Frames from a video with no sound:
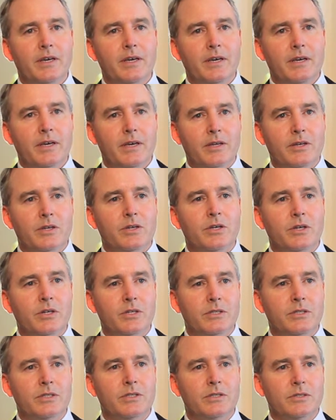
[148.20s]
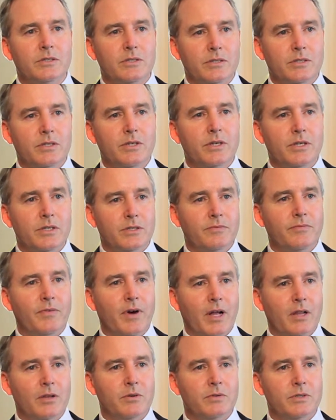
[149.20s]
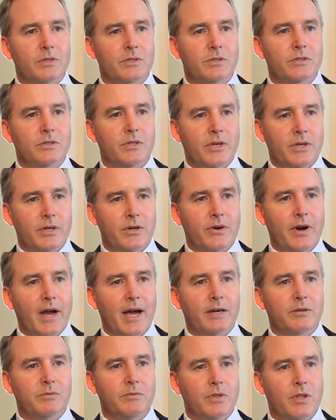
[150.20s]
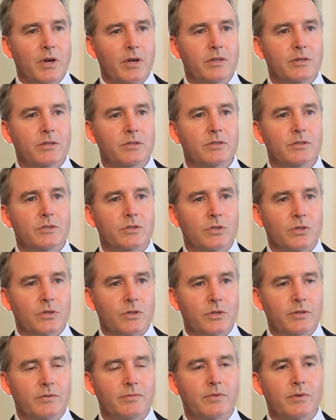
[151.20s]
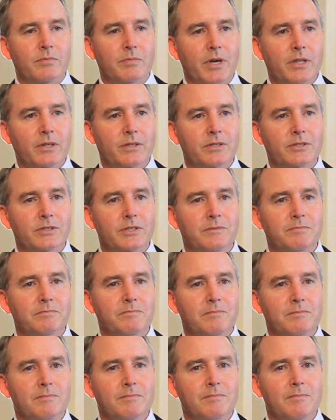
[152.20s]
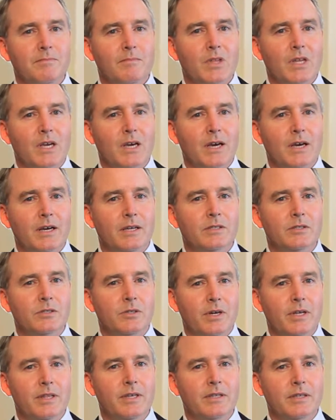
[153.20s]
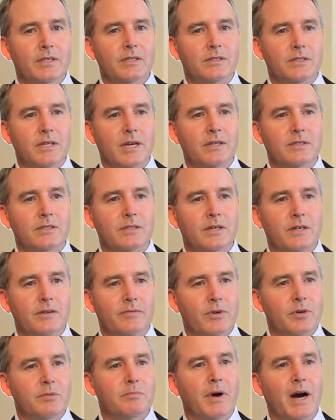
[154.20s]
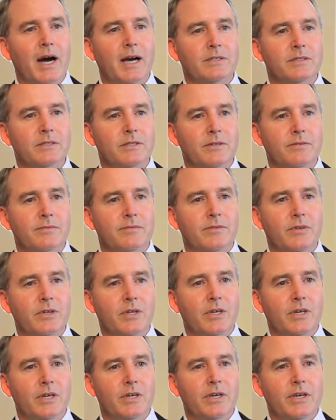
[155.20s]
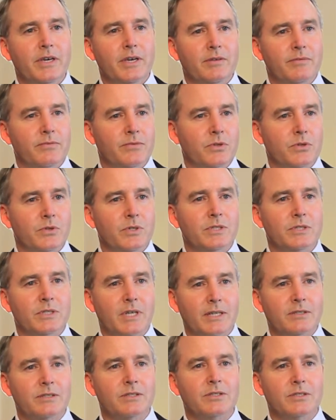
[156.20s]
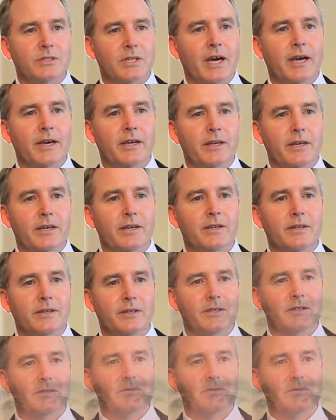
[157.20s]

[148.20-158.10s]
he encourages his followers to interact with others, to learn from others, and so I think this has a very positive influence on society. I